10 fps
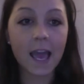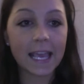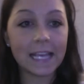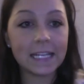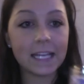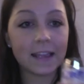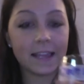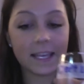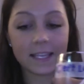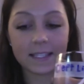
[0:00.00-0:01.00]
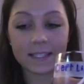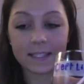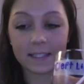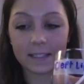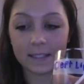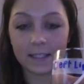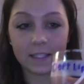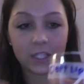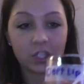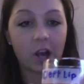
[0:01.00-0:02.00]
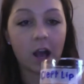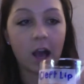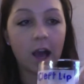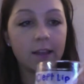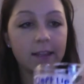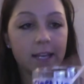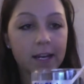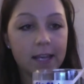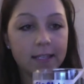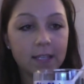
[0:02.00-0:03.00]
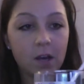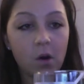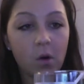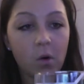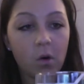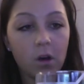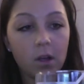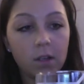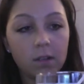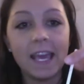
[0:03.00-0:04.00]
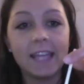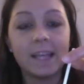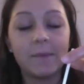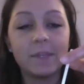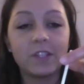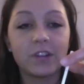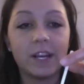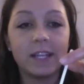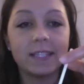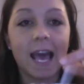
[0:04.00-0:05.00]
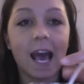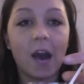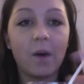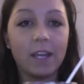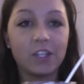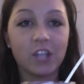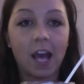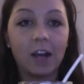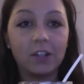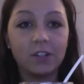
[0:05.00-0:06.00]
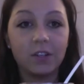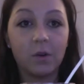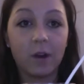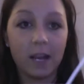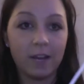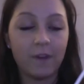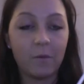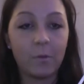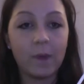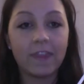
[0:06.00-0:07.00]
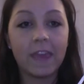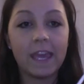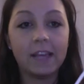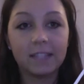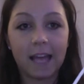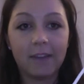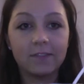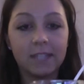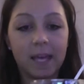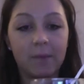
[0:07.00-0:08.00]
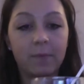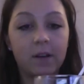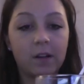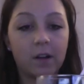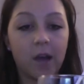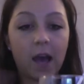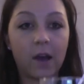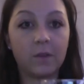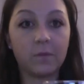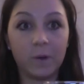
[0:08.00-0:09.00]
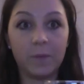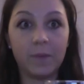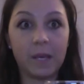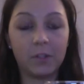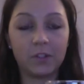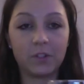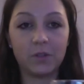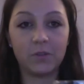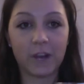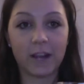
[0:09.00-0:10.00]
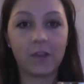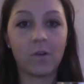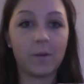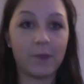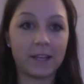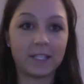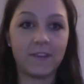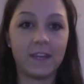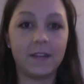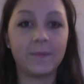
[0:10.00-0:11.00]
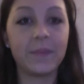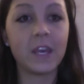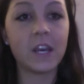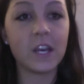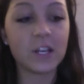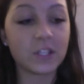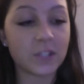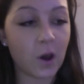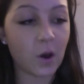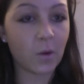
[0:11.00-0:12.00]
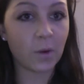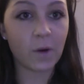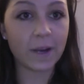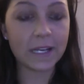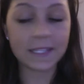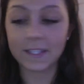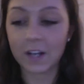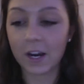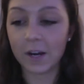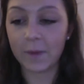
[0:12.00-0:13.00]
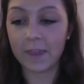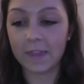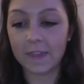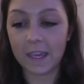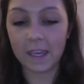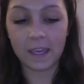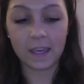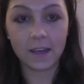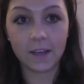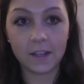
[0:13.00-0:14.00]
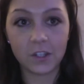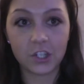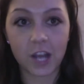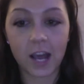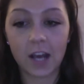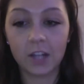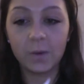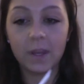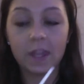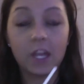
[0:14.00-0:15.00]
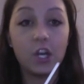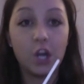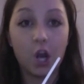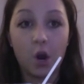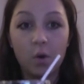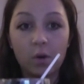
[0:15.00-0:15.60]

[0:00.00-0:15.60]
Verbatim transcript: In this straw, there is a hole. It demonstrates how a child or infant with a cleft lip would be able to drink or breastfeed. So we're going to start with the child with no